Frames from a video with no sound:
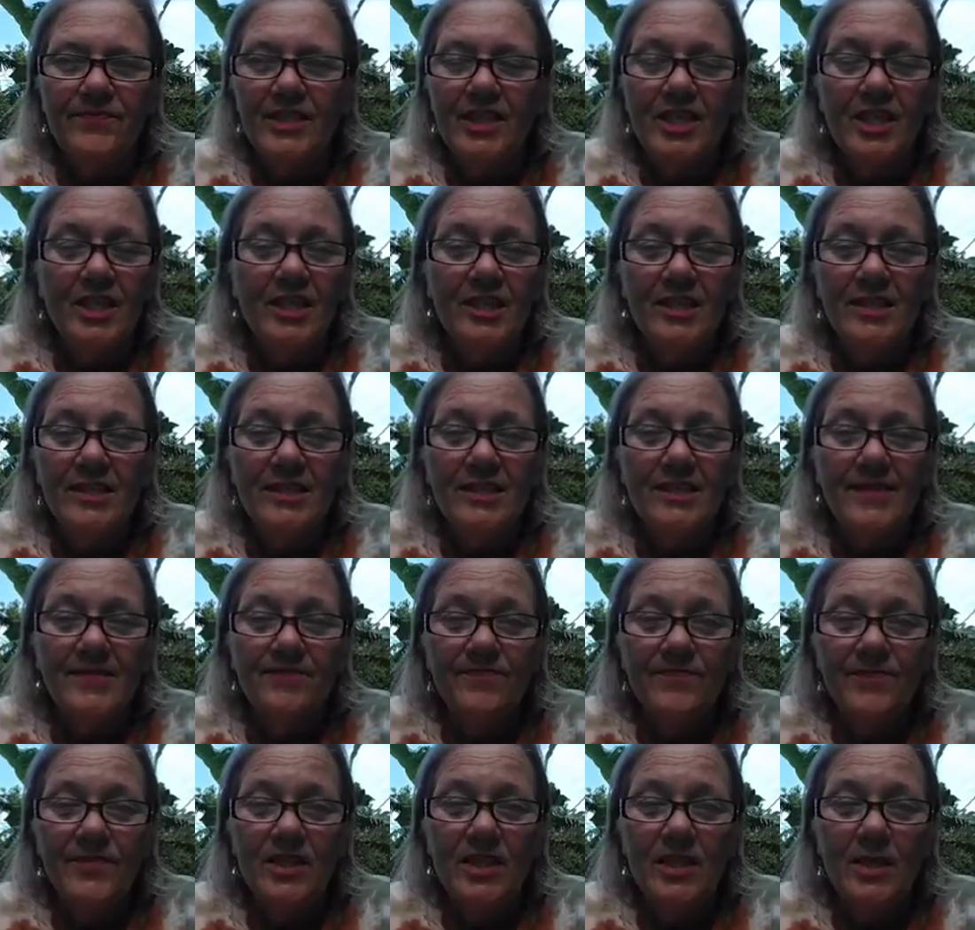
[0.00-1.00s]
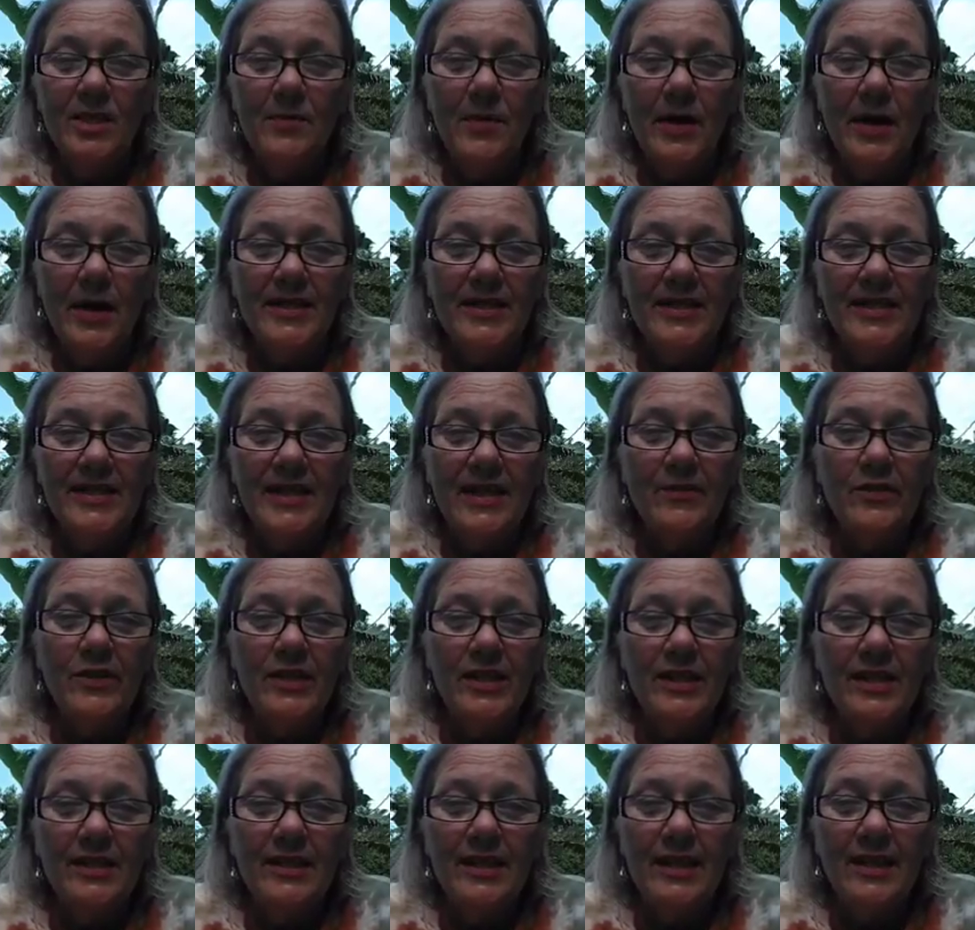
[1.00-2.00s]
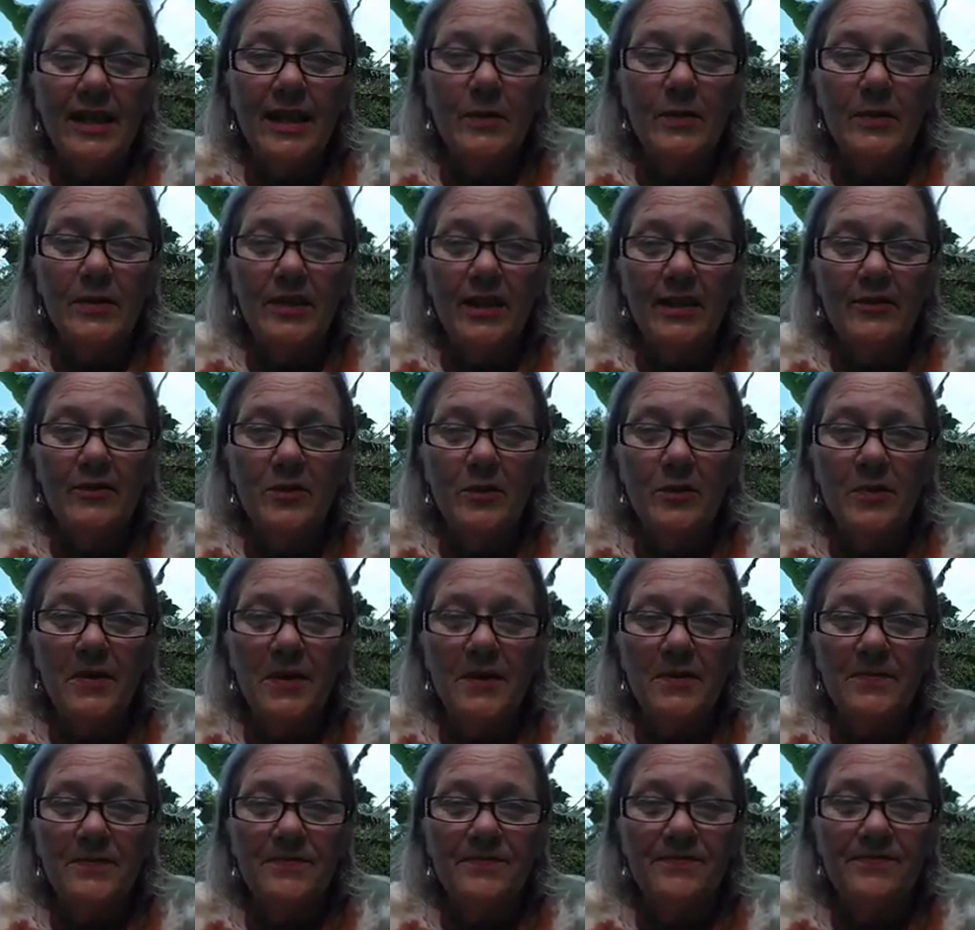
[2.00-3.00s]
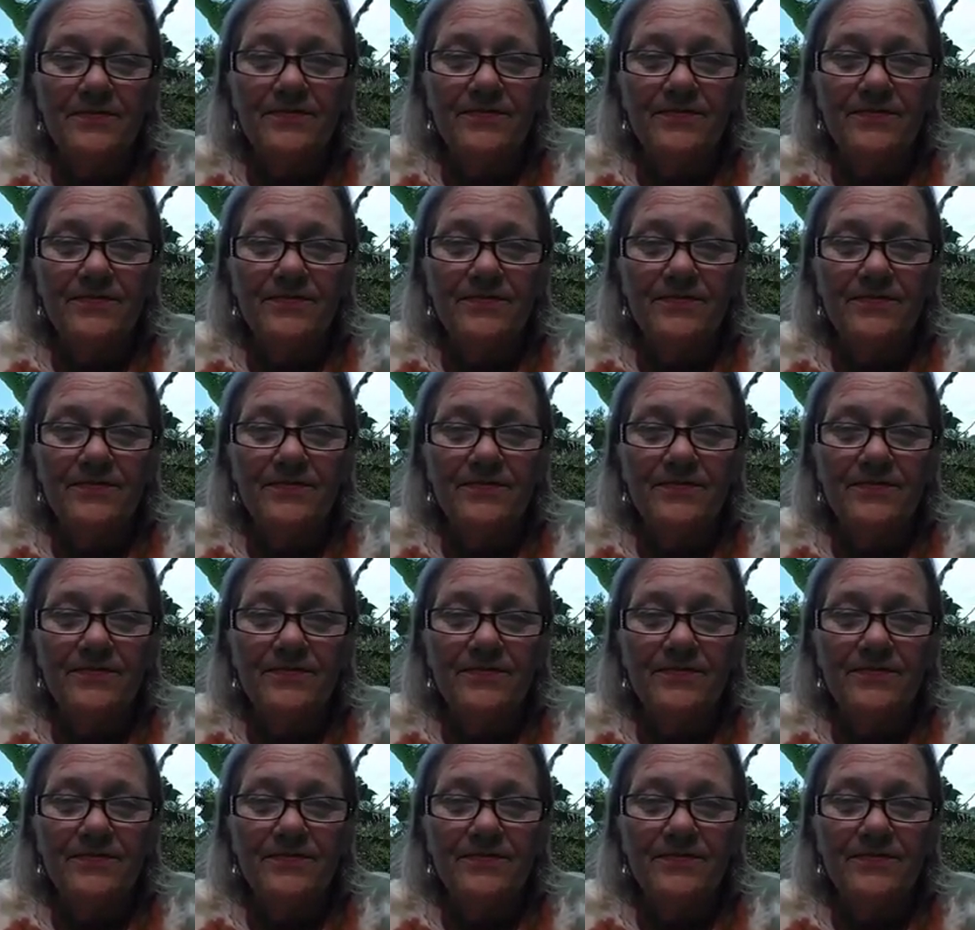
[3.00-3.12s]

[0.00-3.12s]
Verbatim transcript: she just she embodies everything that I would love to be.